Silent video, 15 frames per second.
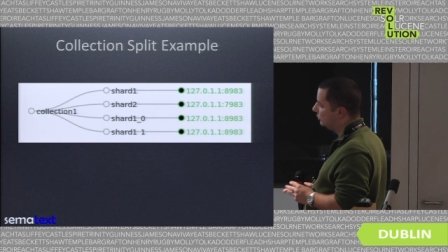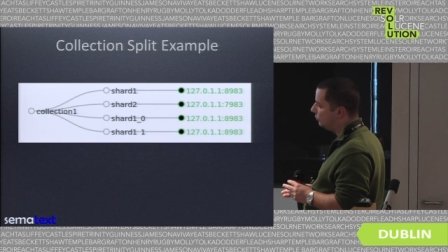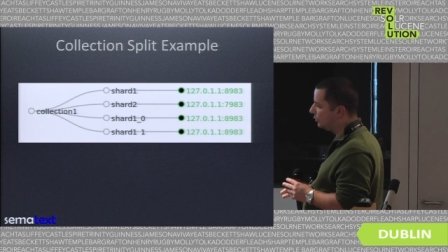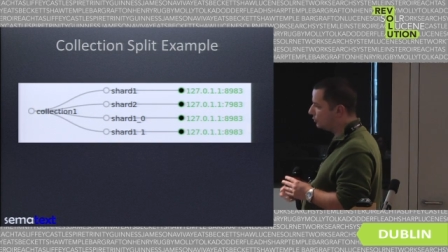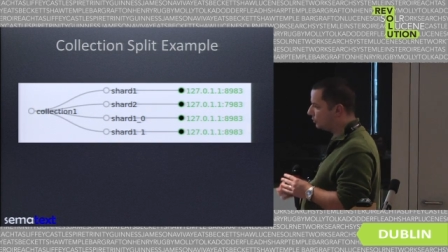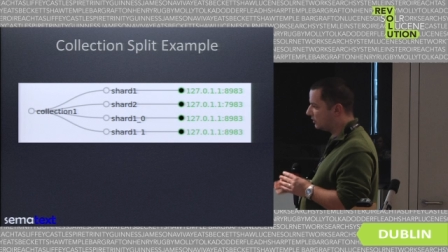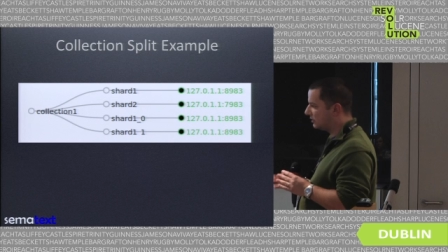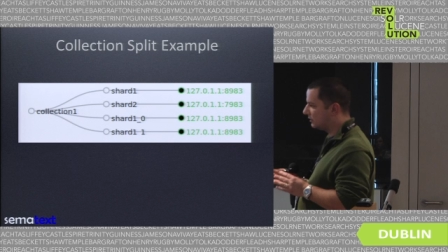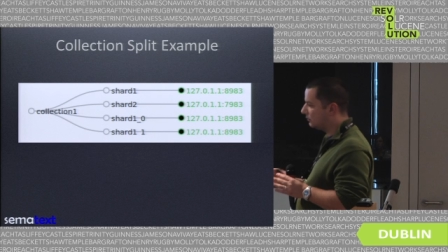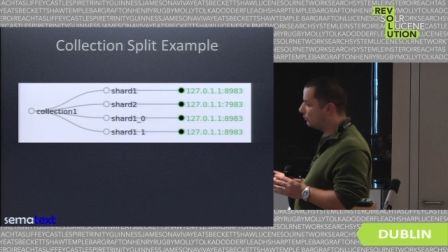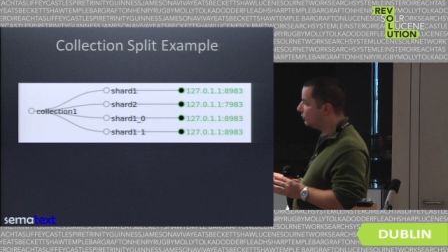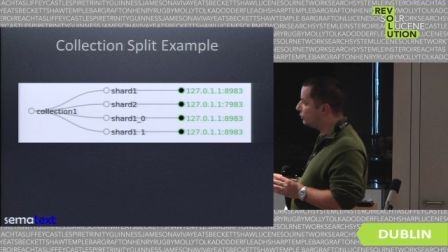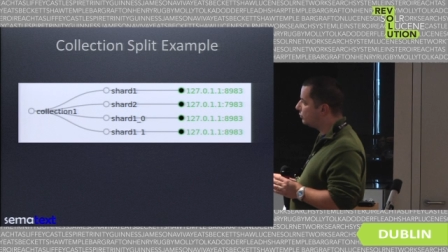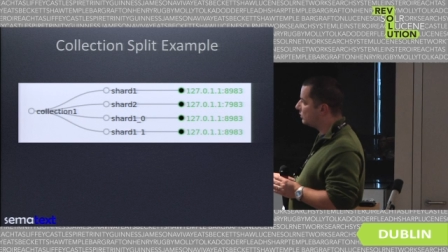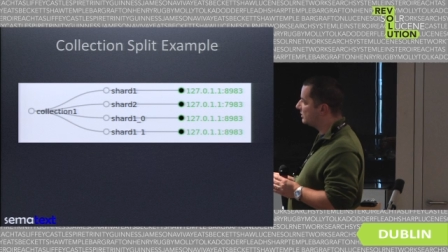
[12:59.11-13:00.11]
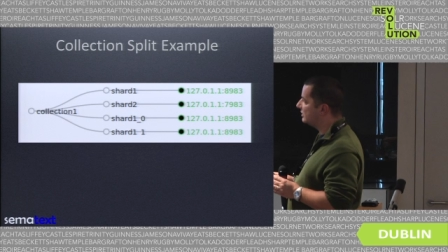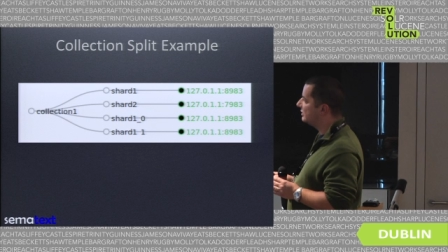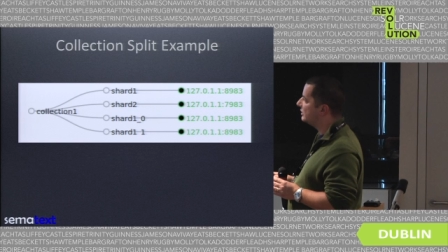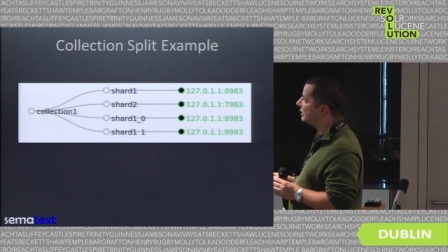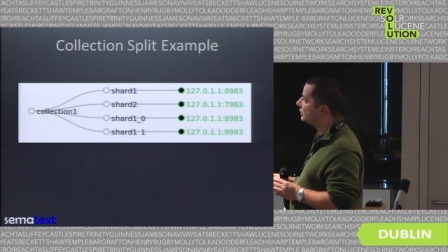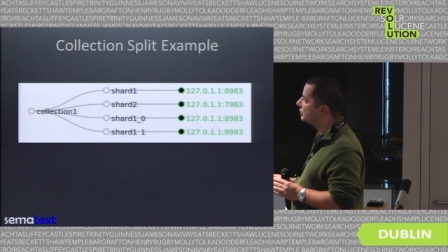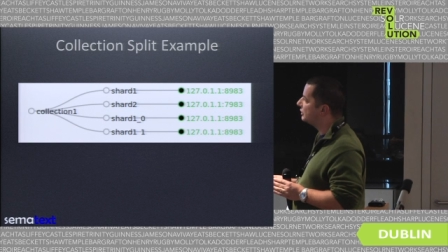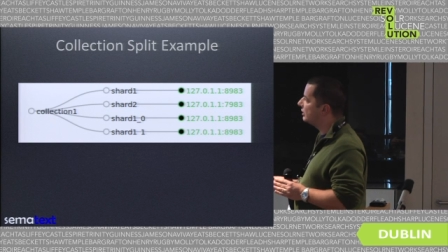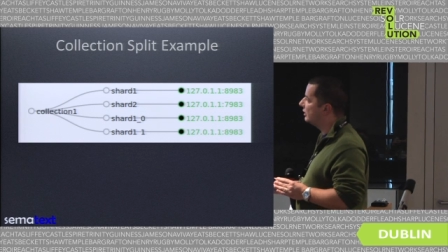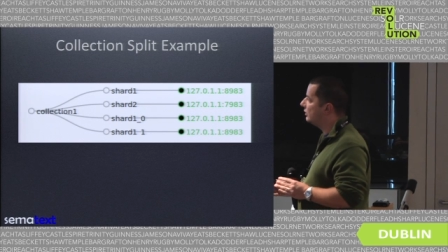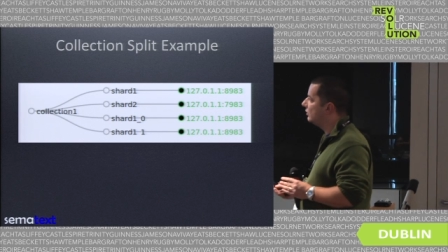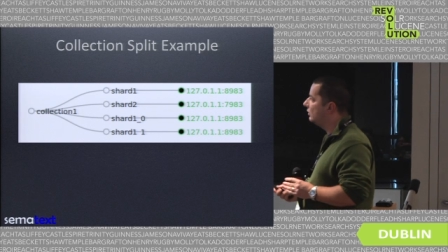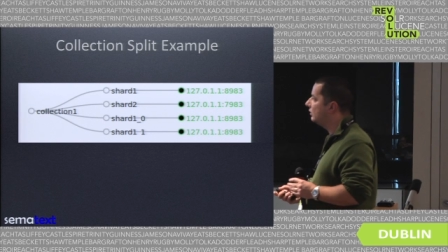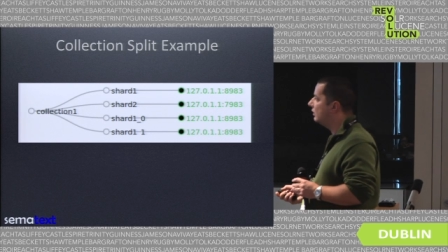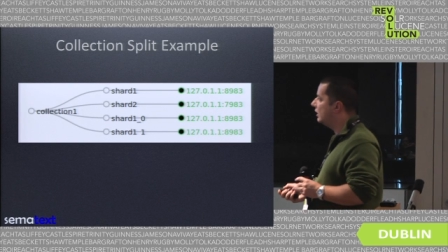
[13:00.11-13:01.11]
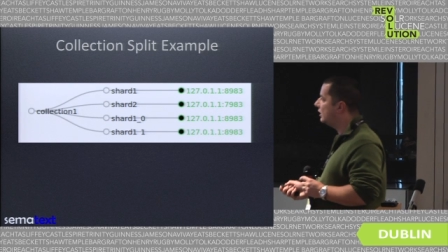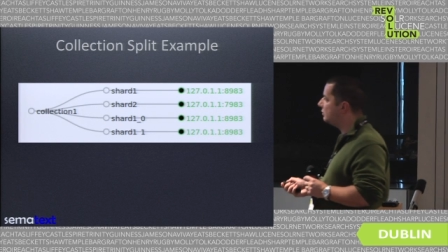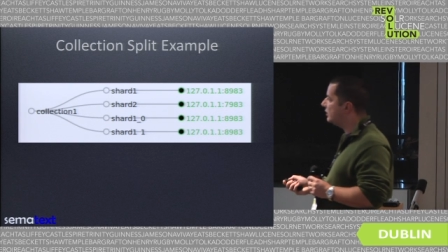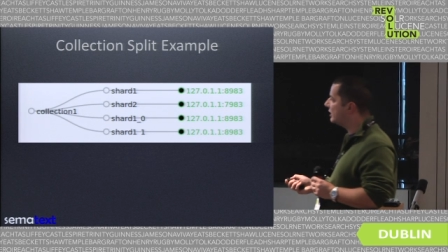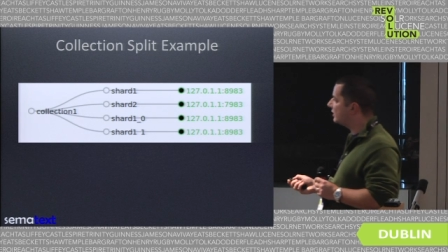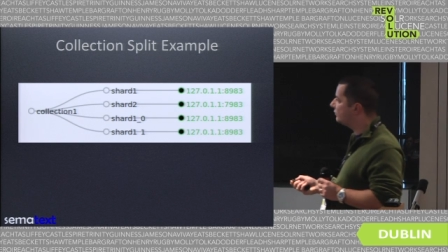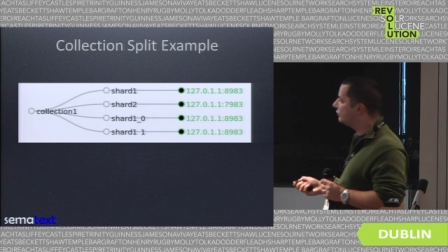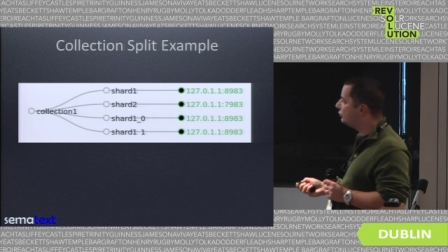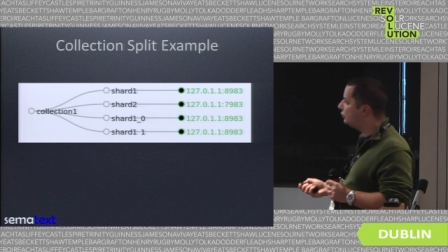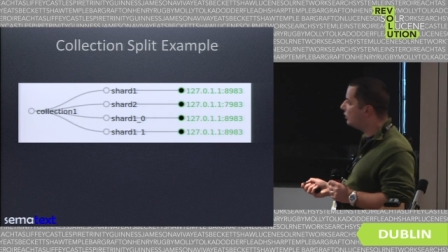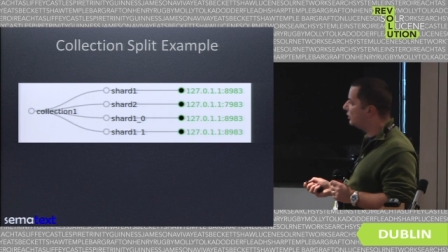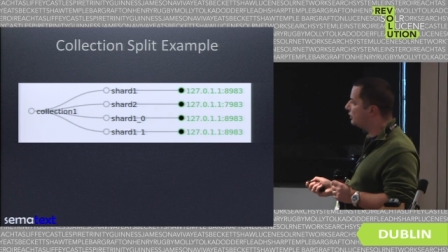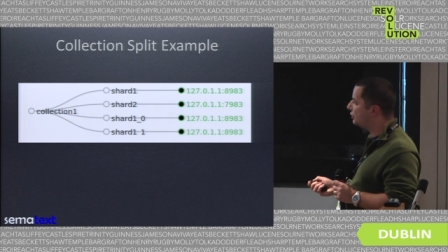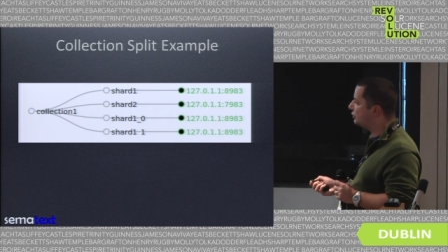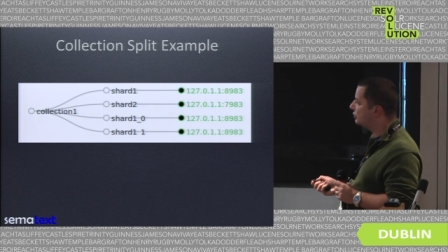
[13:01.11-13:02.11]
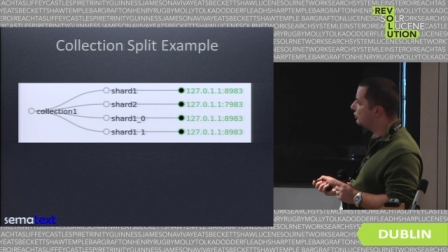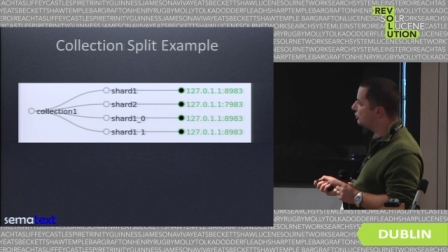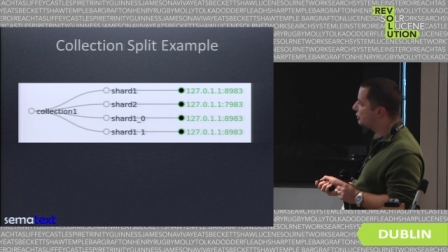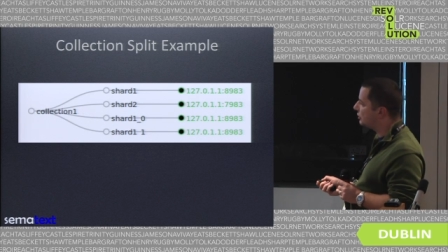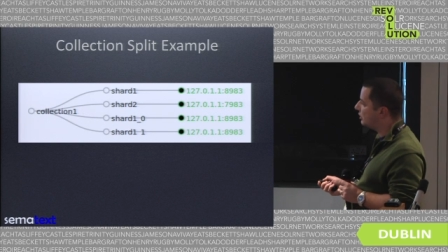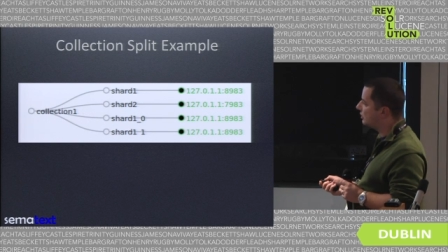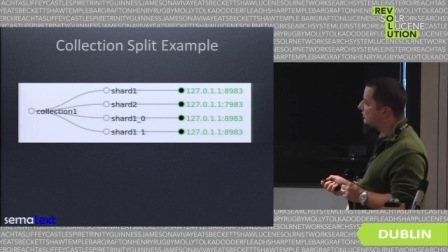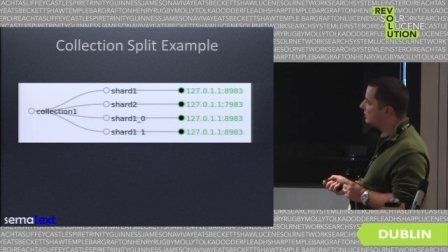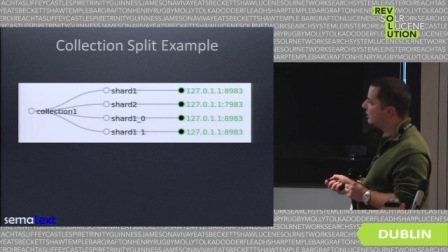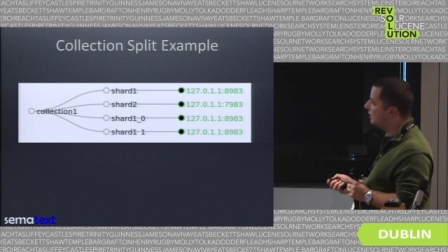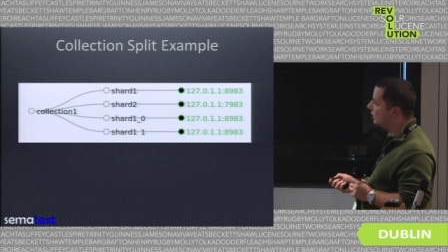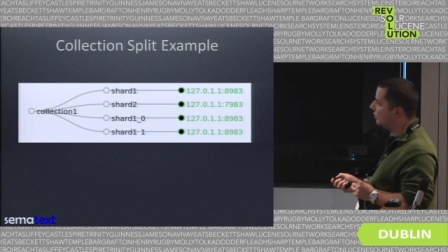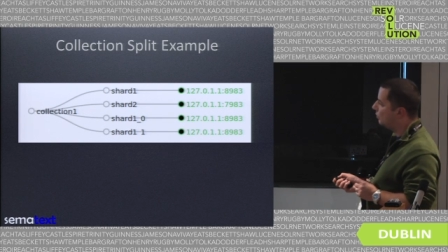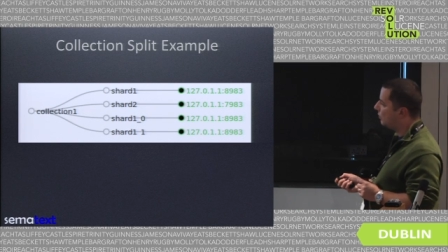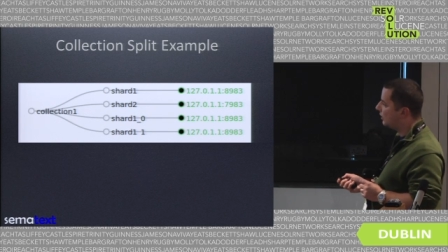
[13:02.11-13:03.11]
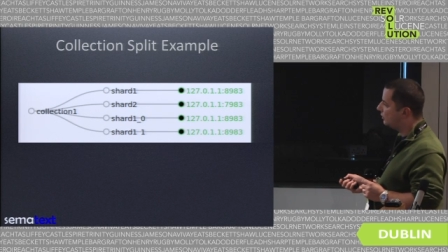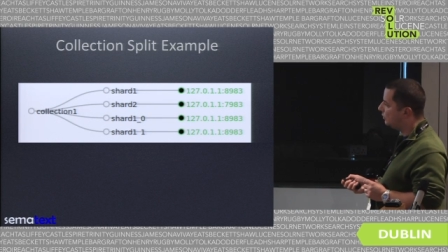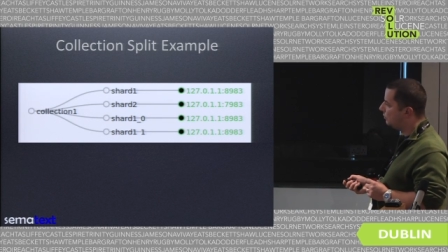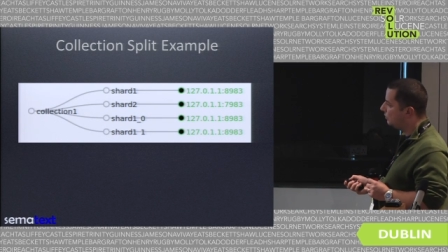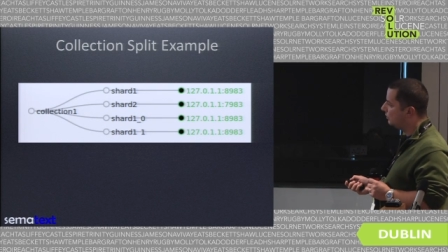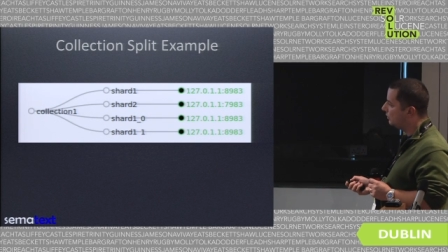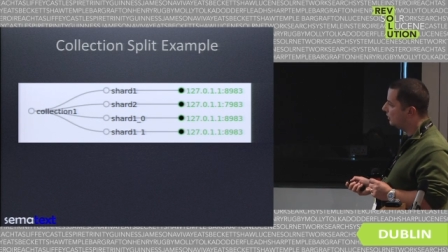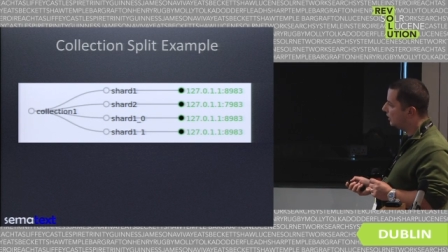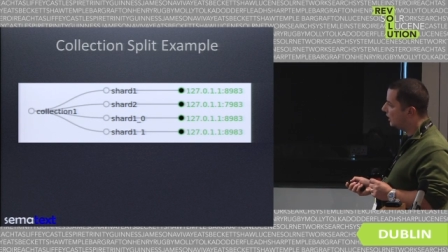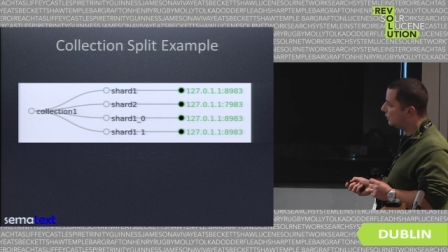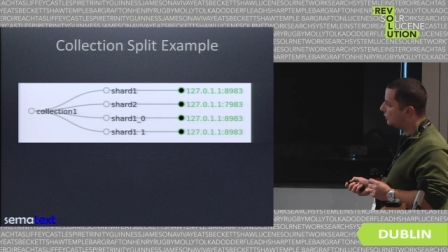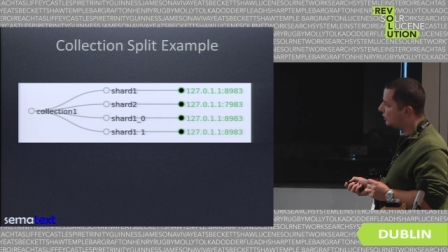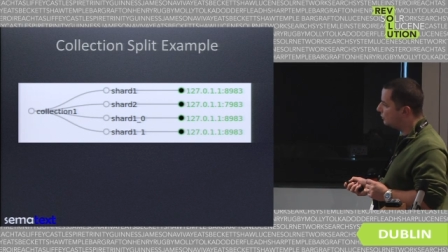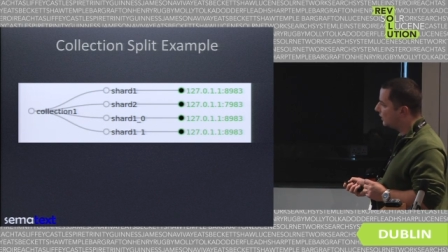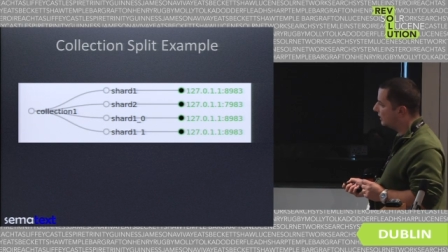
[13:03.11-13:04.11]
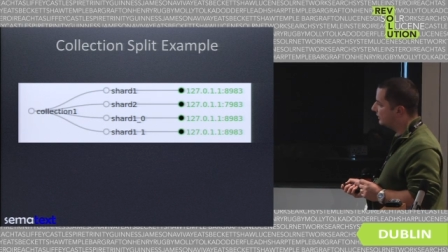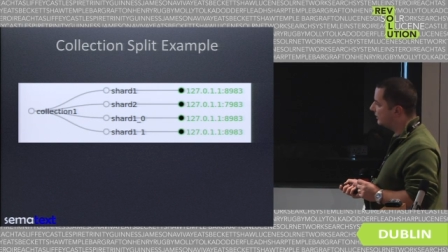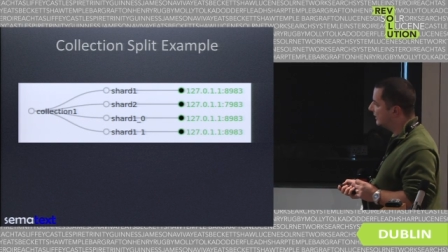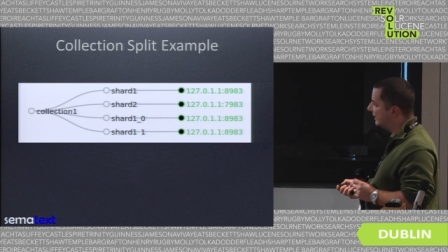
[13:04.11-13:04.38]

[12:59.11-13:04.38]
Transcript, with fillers: which, was, which wasn't touched at all, and we have two additional shards, 1.0 and 1.1.